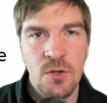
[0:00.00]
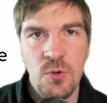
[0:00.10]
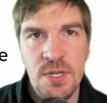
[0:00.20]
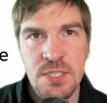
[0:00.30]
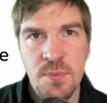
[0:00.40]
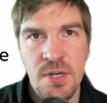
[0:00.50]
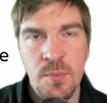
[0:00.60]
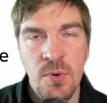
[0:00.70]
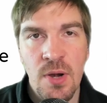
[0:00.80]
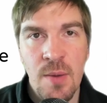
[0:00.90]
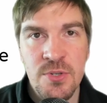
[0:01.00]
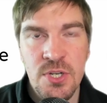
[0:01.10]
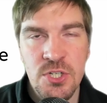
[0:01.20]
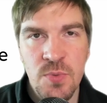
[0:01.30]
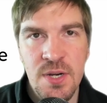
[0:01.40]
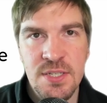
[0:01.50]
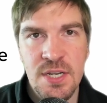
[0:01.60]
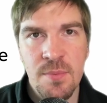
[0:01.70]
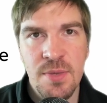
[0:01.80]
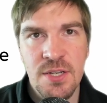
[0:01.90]
Greetings, productive programmer. So I just wanted to
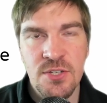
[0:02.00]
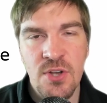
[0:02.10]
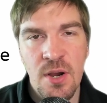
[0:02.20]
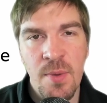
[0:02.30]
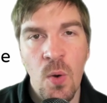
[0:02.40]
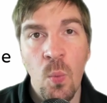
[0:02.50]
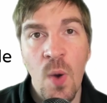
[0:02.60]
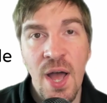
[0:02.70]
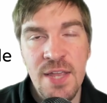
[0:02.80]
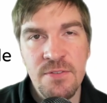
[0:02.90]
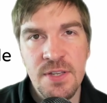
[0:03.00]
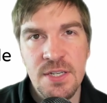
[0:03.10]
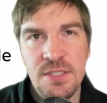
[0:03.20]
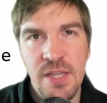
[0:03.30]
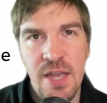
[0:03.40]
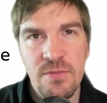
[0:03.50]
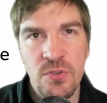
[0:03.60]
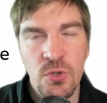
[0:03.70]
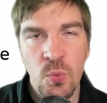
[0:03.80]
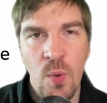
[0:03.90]
take a minute to talk about why Pheonix
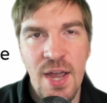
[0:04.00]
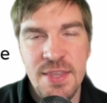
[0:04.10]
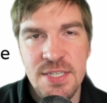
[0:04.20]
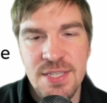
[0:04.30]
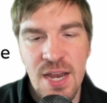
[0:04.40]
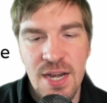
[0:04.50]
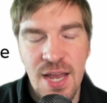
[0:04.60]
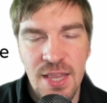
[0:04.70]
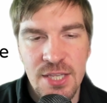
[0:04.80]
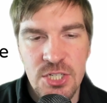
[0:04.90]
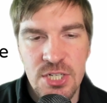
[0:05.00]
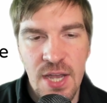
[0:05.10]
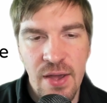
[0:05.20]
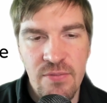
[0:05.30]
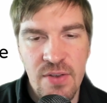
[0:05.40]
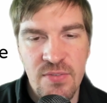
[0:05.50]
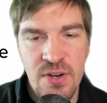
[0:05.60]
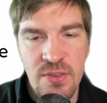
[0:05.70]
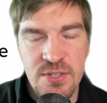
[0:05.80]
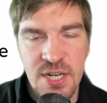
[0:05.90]
LiveView, why this technology out of every
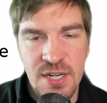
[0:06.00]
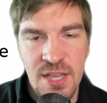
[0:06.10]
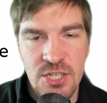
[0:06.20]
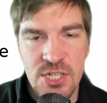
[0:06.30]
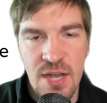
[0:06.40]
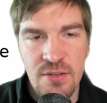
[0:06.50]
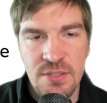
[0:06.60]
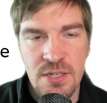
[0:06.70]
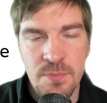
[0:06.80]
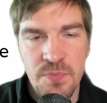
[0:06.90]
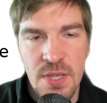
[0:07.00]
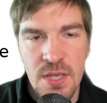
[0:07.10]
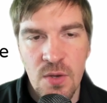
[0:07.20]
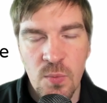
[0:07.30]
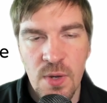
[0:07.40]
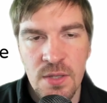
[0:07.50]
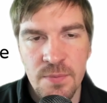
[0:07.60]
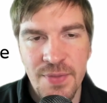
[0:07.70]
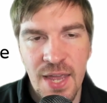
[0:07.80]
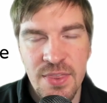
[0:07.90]
other technology out there.
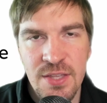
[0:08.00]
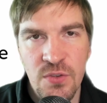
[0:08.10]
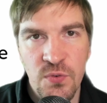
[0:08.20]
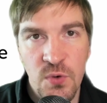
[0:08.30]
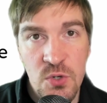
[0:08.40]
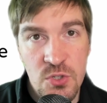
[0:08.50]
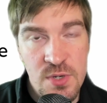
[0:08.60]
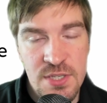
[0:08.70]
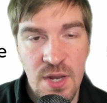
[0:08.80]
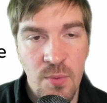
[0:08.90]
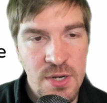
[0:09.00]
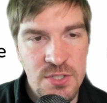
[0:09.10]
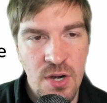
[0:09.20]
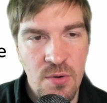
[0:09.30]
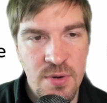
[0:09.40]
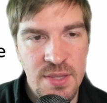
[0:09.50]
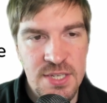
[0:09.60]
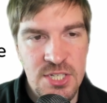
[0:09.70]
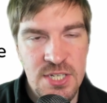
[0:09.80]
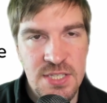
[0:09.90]
Well, I think the first reason that I want to start with
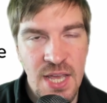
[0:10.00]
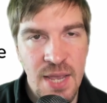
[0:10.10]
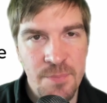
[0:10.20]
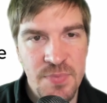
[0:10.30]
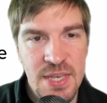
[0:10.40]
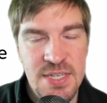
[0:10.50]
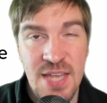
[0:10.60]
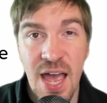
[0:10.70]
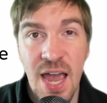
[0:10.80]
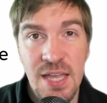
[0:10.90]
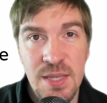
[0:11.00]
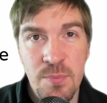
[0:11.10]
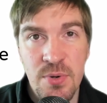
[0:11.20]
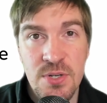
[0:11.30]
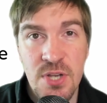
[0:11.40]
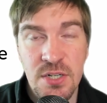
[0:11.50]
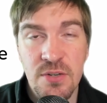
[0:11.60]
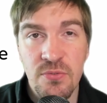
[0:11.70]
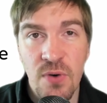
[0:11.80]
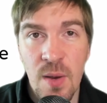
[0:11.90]
is just that it is a highly
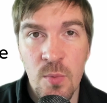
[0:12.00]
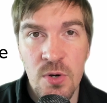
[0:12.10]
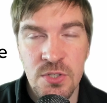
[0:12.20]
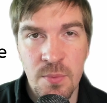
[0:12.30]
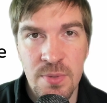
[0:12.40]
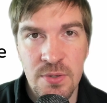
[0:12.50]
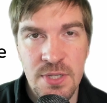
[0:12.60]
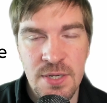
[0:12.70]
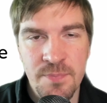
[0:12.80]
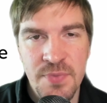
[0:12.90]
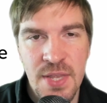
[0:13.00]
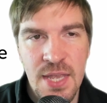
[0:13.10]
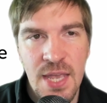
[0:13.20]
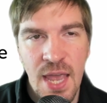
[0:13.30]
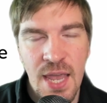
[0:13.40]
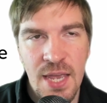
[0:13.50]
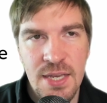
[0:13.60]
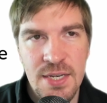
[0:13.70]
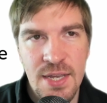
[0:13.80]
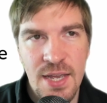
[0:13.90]
productive framework to build in.
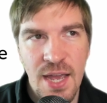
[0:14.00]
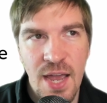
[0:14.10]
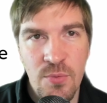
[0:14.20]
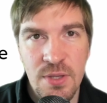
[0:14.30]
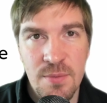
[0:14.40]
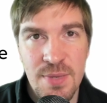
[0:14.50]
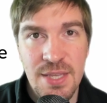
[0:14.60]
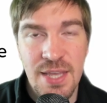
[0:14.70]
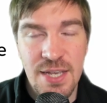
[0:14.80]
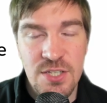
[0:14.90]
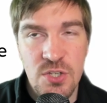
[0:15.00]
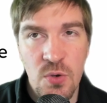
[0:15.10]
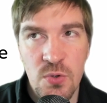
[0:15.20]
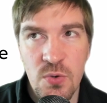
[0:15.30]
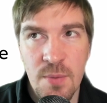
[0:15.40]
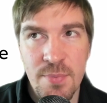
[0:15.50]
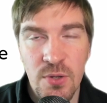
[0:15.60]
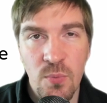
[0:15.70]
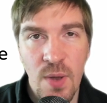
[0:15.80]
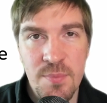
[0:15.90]
And I really mean that. So you can
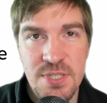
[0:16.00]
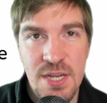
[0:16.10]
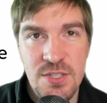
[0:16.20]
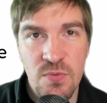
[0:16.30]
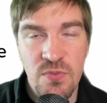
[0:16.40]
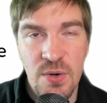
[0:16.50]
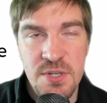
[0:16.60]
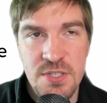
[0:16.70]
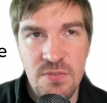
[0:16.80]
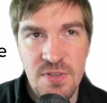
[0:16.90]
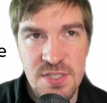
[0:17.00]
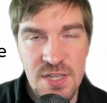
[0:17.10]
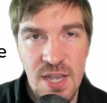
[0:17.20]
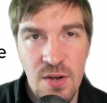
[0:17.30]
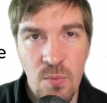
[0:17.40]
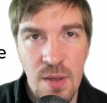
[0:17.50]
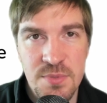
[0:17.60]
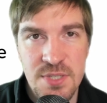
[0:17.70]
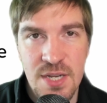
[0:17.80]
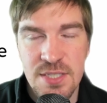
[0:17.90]
build websites, very sophisticated
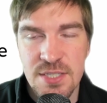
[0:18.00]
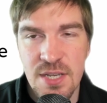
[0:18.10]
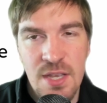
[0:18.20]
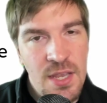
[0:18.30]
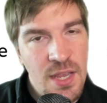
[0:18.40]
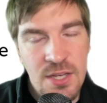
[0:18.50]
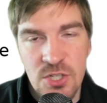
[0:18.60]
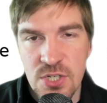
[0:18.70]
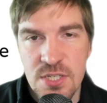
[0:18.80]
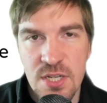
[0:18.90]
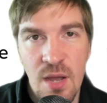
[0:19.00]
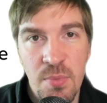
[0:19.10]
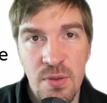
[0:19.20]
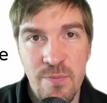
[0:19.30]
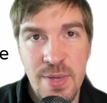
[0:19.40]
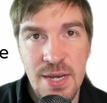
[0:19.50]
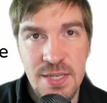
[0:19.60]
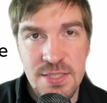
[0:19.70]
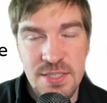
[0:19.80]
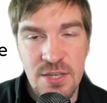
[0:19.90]
websites, in just a couple of
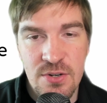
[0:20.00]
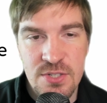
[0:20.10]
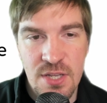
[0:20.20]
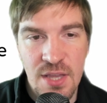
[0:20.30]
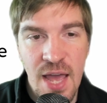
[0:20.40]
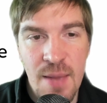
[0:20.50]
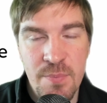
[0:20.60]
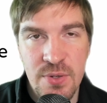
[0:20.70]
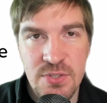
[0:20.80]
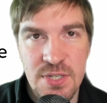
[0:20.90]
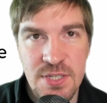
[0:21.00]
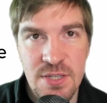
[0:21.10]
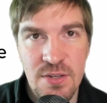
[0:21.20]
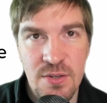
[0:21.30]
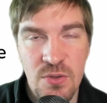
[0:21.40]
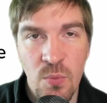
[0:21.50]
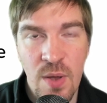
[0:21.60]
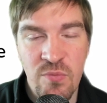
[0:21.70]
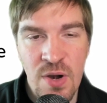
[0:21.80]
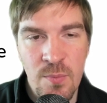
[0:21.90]
minutes. There's a lot built into the
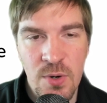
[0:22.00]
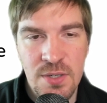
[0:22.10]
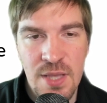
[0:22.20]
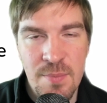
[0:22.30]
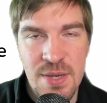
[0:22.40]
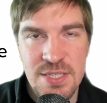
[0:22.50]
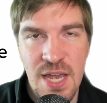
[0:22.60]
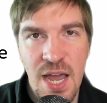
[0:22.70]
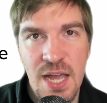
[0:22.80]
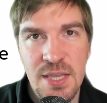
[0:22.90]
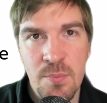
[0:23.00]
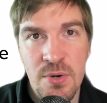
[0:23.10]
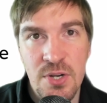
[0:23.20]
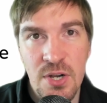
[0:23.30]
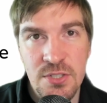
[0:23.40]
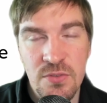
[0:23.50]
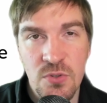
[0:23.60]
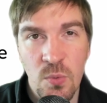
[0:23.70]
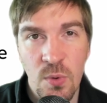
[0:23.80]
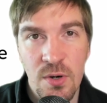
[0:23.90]
web framework that makes it highly productive
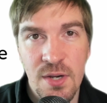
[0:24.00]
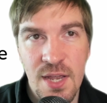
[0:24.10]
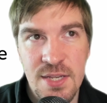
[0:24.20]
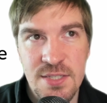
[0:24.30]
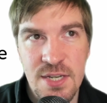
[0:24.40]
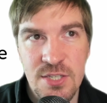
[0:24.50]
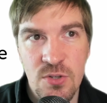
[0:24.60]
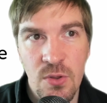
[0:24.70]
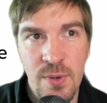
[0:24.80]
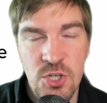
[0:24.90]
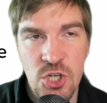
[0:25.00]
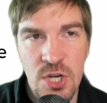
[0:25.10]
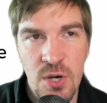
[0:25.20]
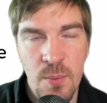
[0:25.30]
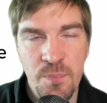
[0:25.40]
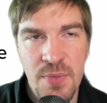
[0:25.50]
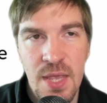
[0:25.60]
to work as a solo engineer.